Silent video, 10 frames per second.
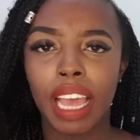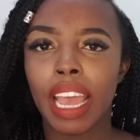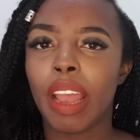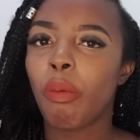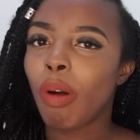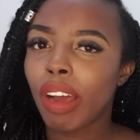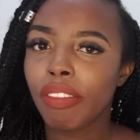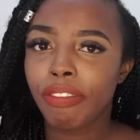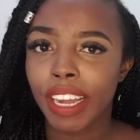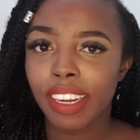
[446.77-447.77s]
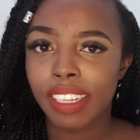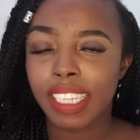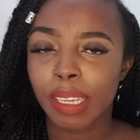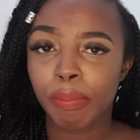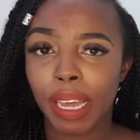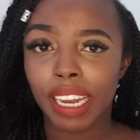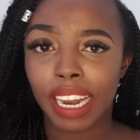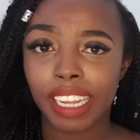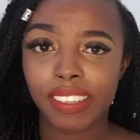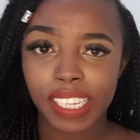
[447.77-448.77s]
And one final tip I'd
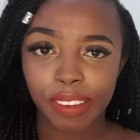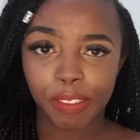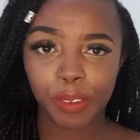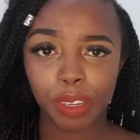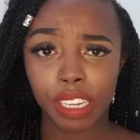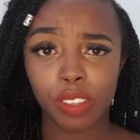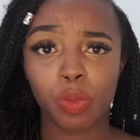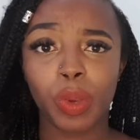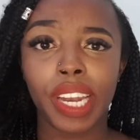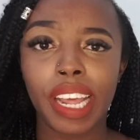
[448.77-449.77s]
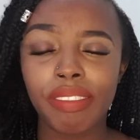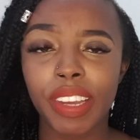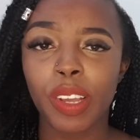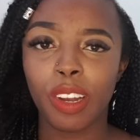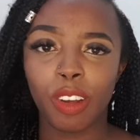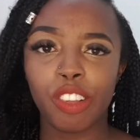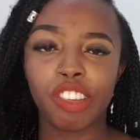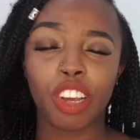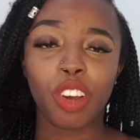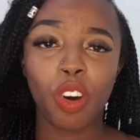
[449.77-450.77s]
like to give you is whenever you lodge
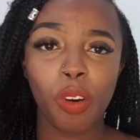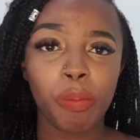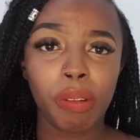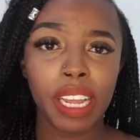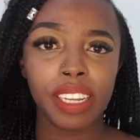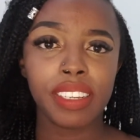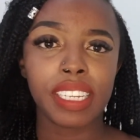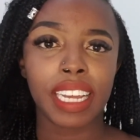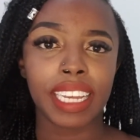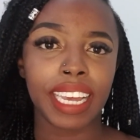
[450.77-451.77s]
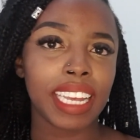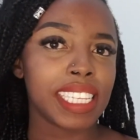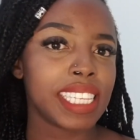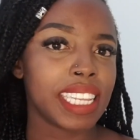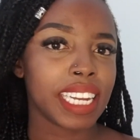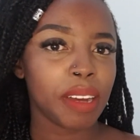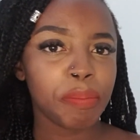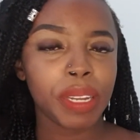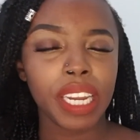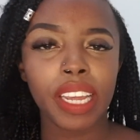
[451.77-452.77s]
a complaint against the
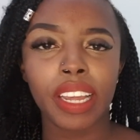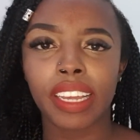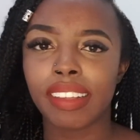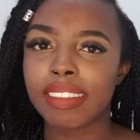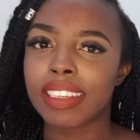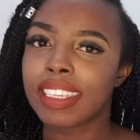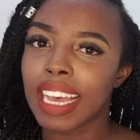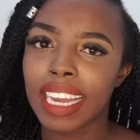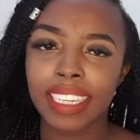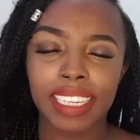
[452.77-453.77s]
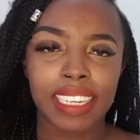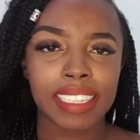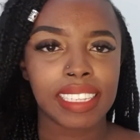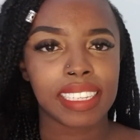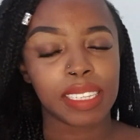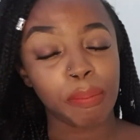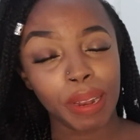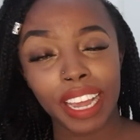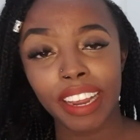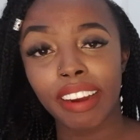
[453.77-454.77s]
company, against the site, against the
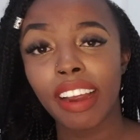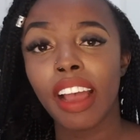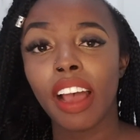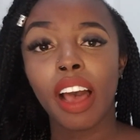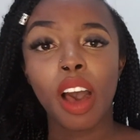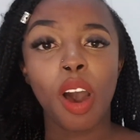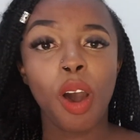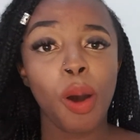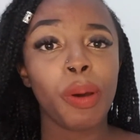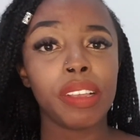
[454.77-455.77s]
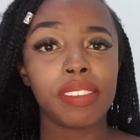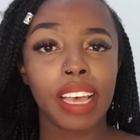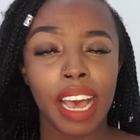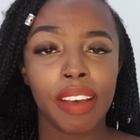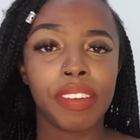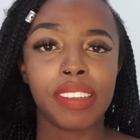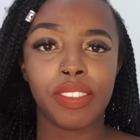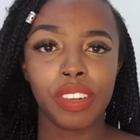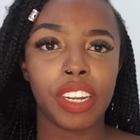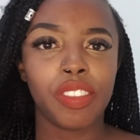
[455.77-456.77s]
supplier, always have it
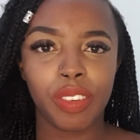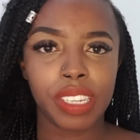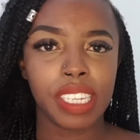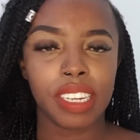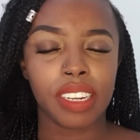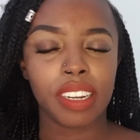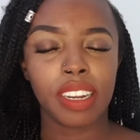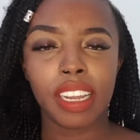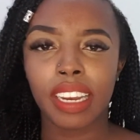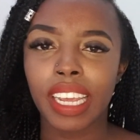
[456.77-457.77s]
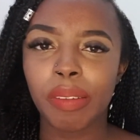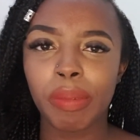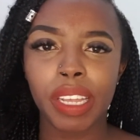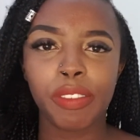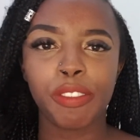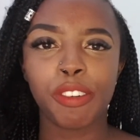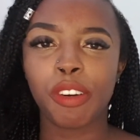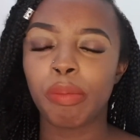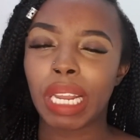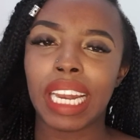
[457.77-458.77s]
in written, in email
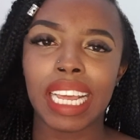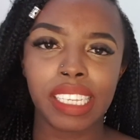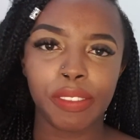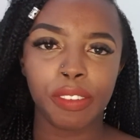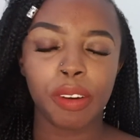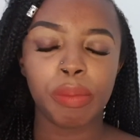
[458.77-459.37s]
form, in letter form,